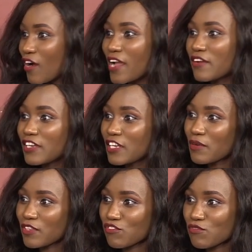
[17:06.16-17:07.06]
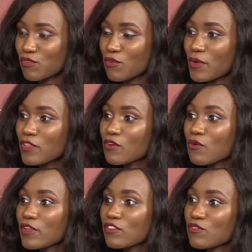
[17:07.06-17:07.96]
Now, I really want to know, when
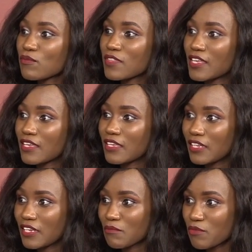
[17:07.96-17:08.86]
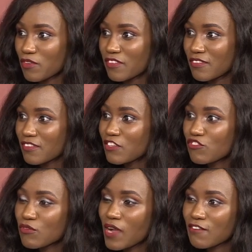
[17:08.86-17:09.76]
you're going through the healing process,
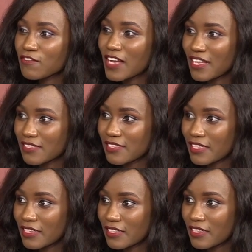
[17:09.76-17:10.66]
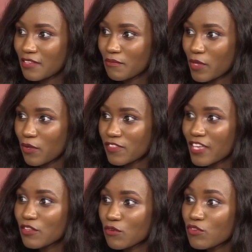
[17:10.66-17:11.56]
did you have counseling? Because
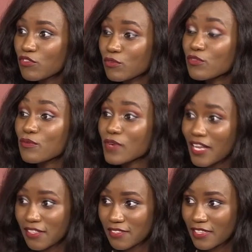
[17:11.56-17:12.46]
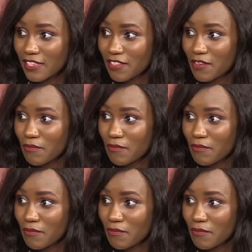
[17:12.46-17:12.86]
I know you do counseling.